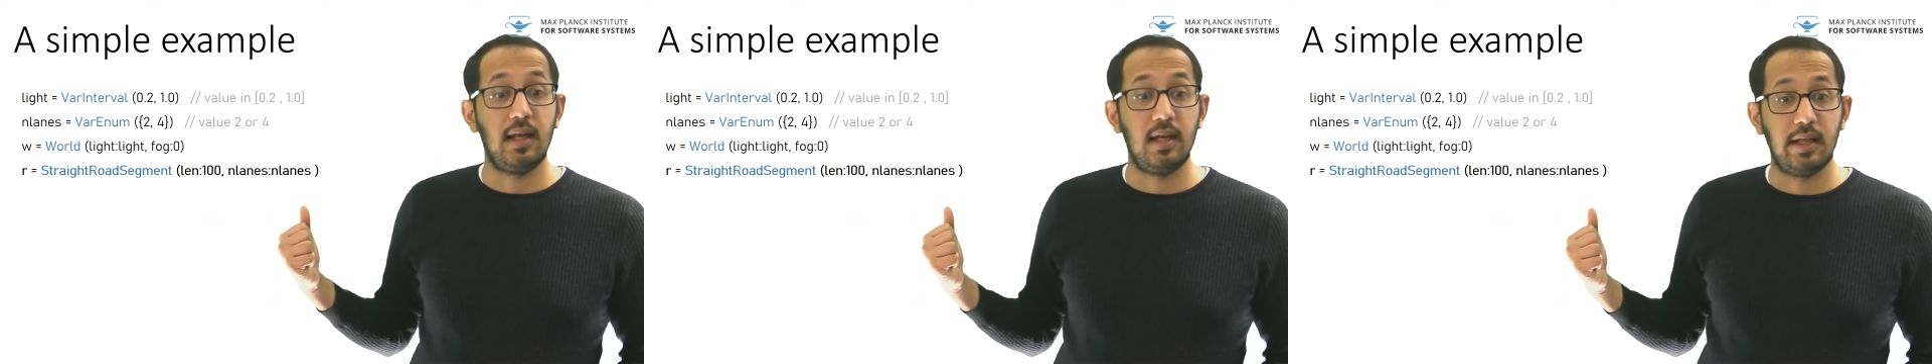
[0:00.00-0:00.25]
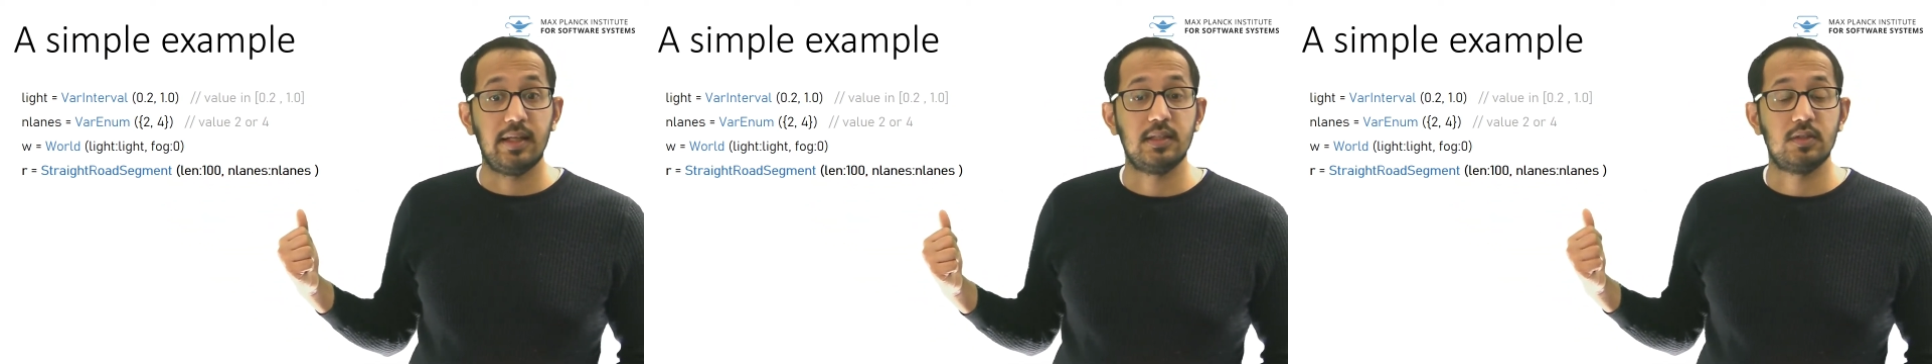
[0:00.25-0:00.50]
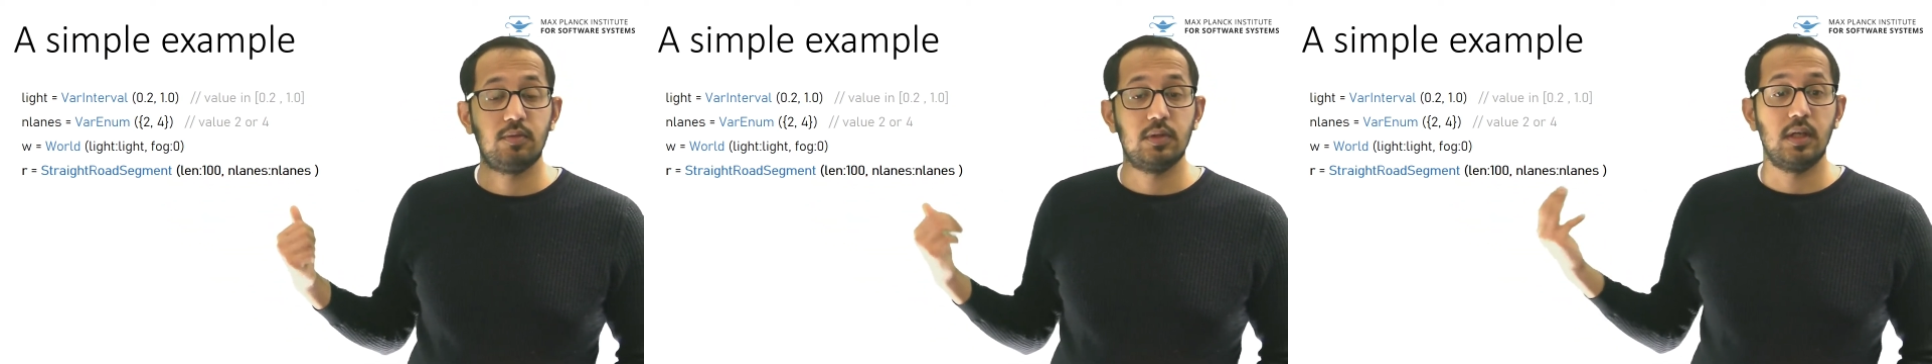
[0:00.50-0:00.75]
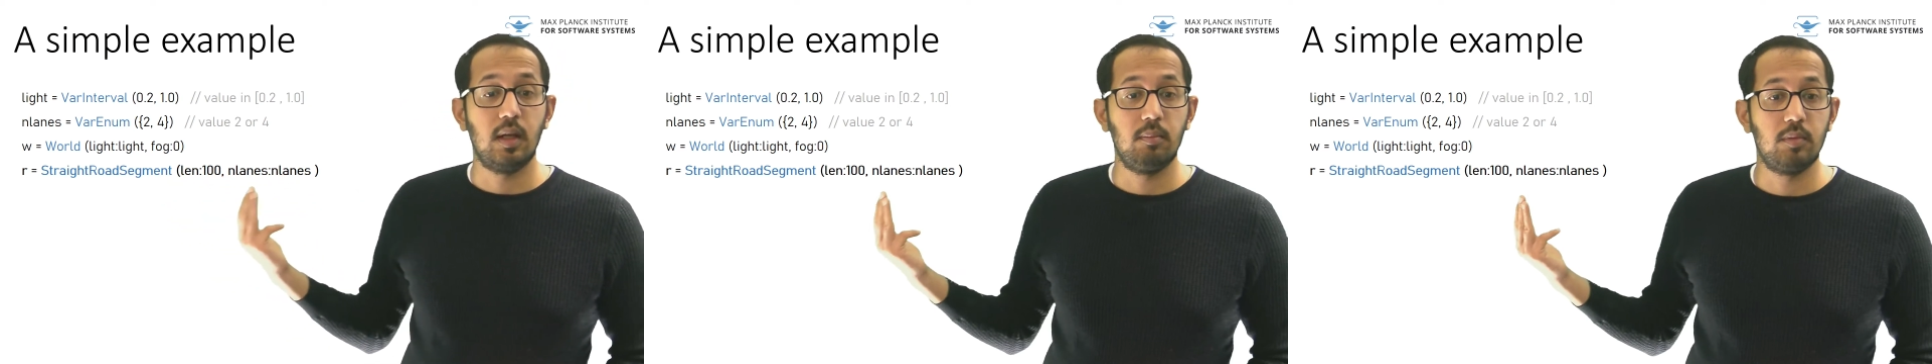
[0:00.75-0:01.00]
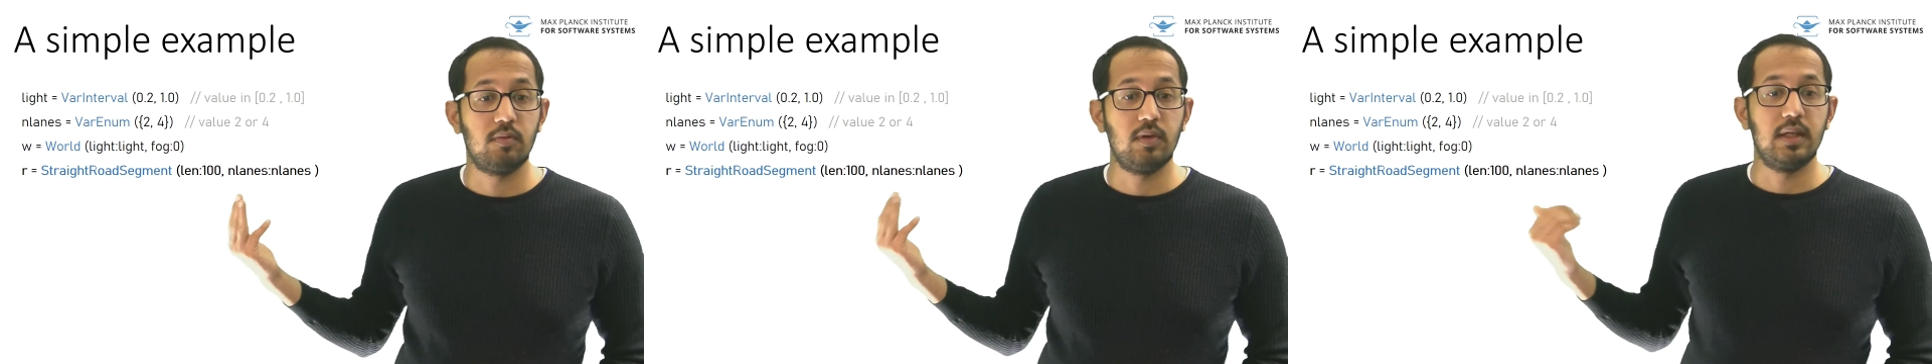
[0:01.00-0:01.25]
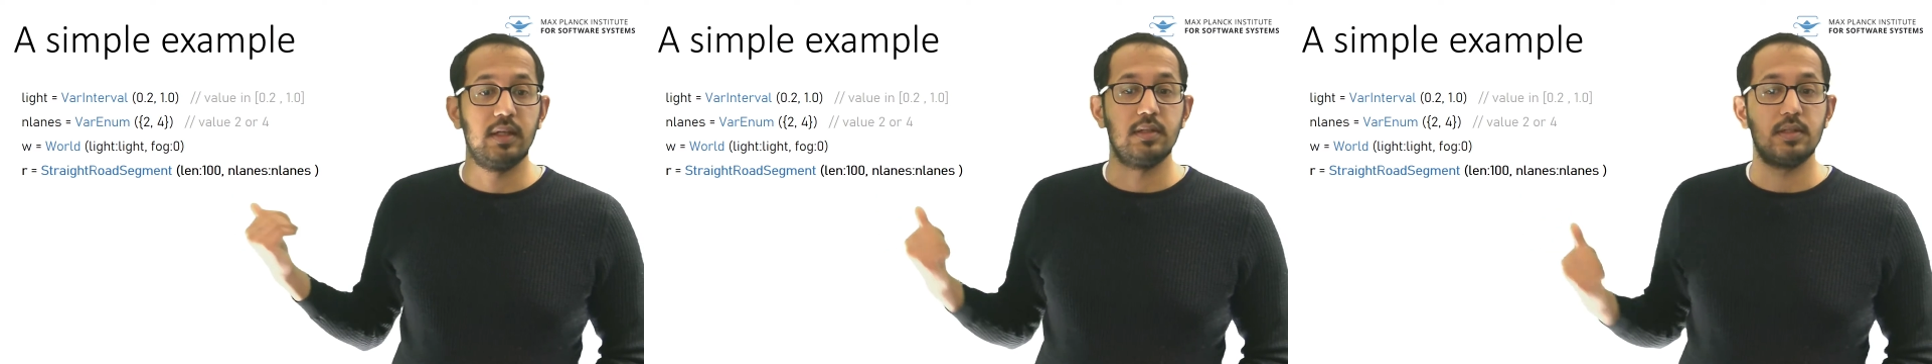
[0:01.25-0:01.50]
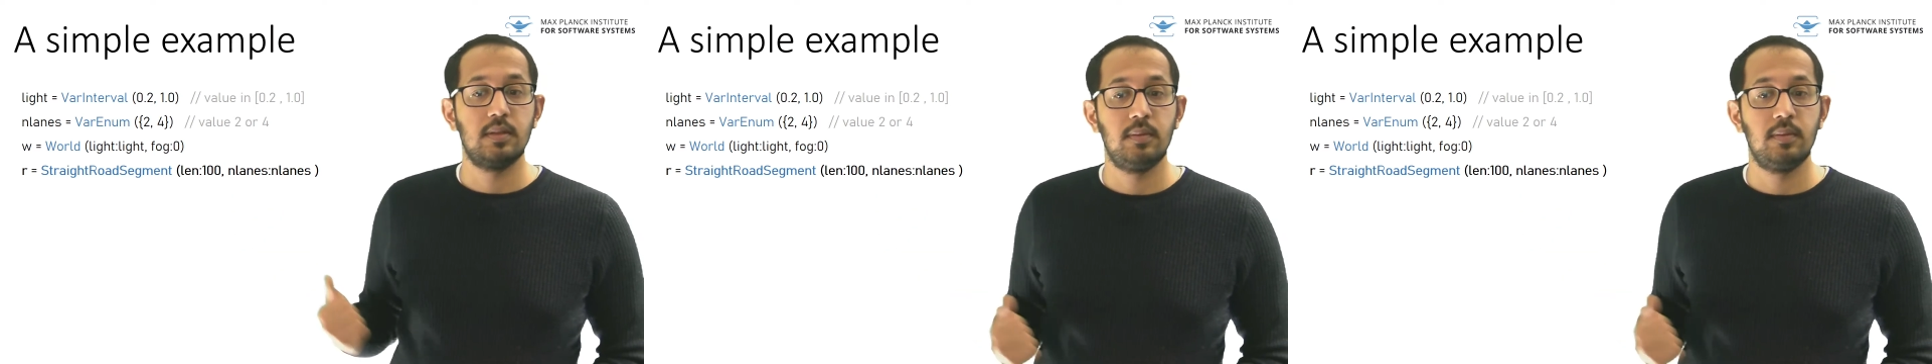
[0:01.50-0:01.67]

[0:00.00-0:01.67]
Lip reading: lanes for the number of lanes.